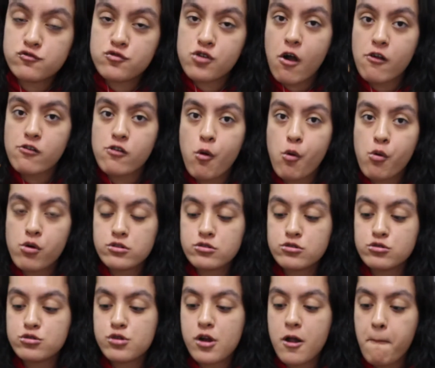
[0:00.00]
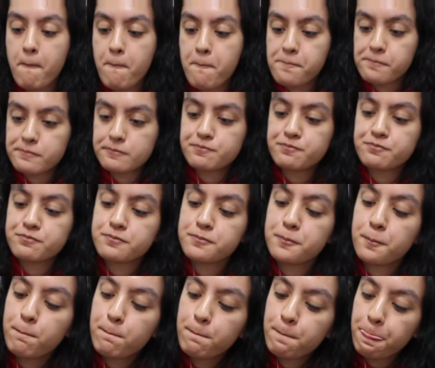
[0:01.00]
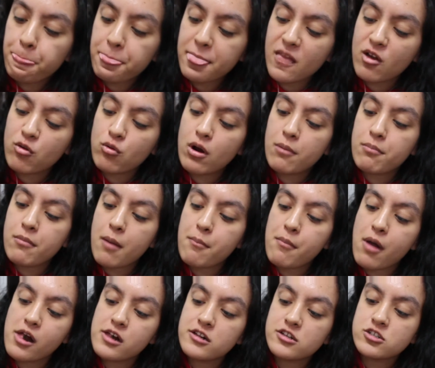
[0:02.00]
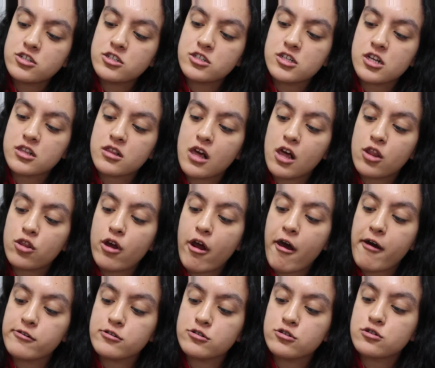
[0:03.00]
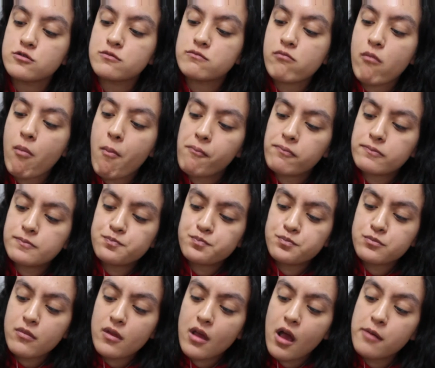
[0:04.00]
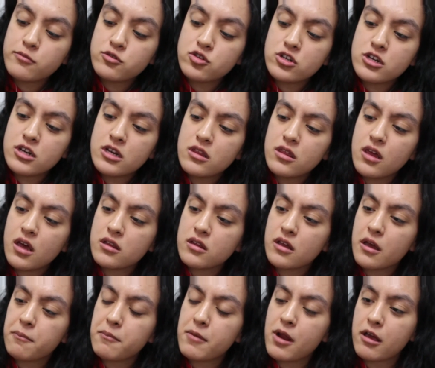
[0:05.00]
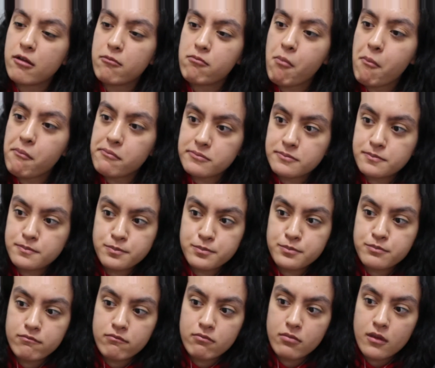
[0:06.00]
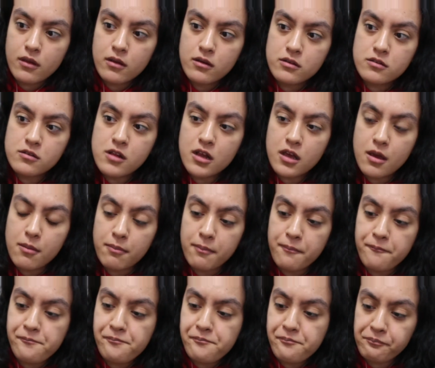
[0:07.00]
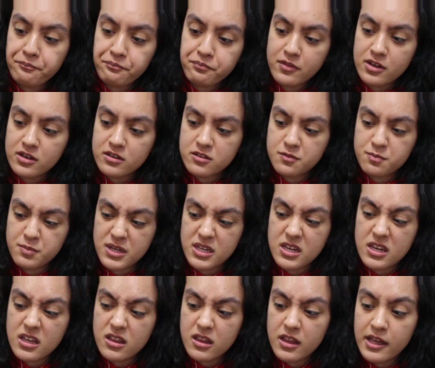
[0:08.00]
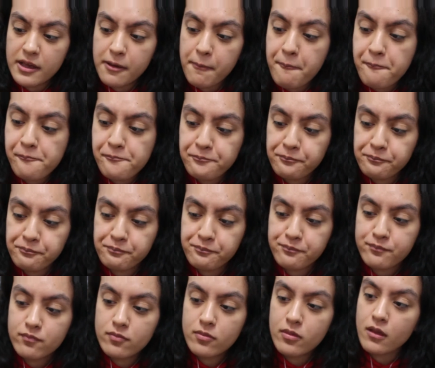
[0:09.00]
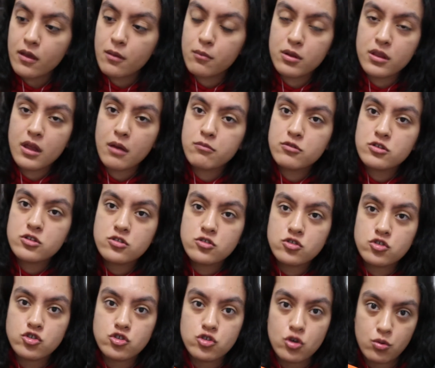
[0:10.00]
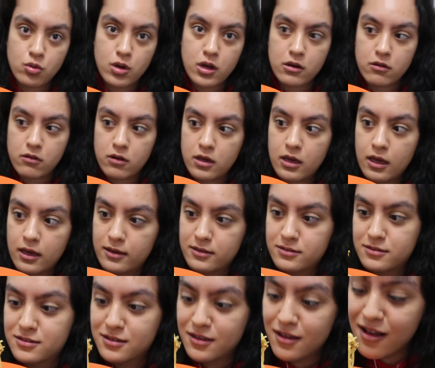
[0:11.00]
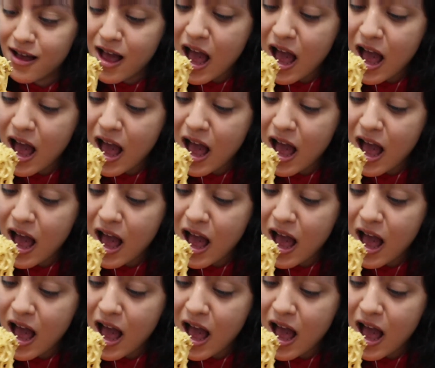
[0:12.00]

guys are wondering where Mama is, she's at the other house. I'm sorry that I'm like, it's like a speed eating, but I'm just so hungry, guys.